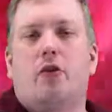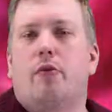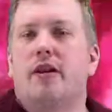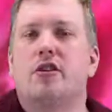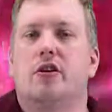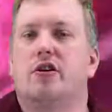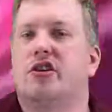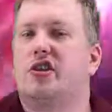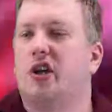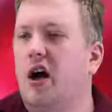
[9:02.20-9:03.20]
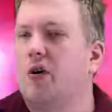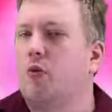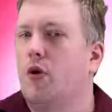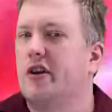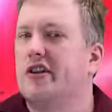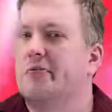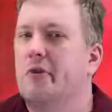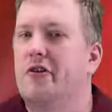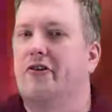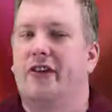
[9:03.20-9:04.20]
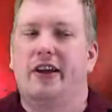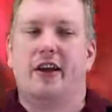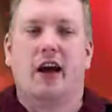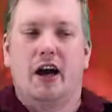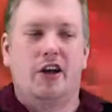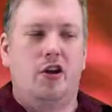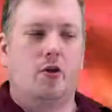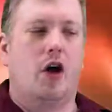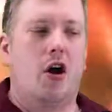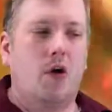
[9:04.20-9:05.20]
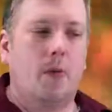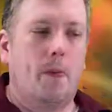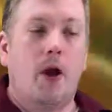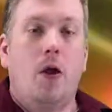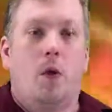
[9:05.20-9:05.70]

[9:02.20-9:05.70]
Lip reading: the original Star Wars movie, A New Hope,